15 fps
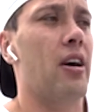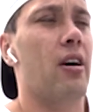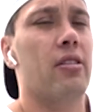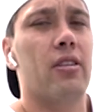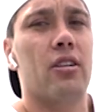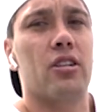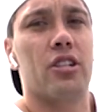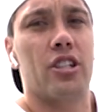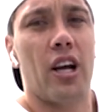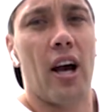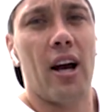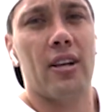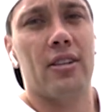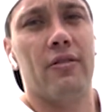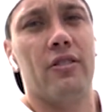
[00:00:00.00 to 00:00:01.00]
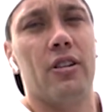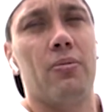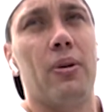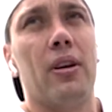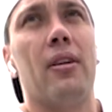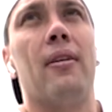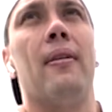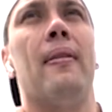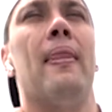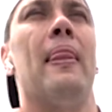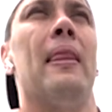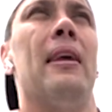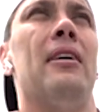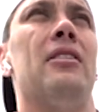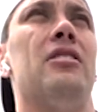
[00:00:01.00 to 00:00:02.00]
I think Sharks have just been
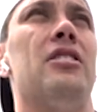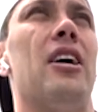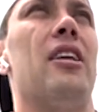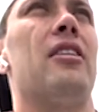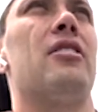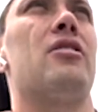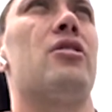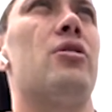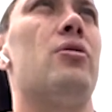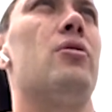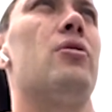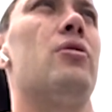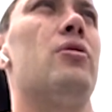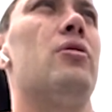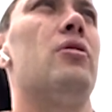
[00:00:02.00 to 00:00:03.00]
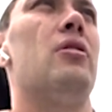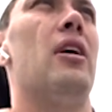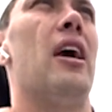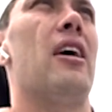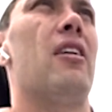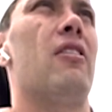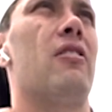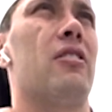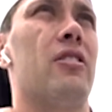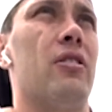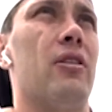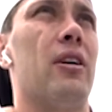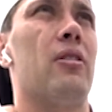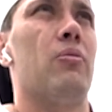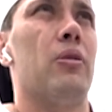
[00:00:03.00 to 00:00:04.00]
gelling too good, and I reckon they'll
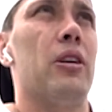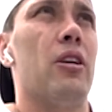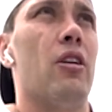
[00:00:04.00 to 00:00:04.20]
get the win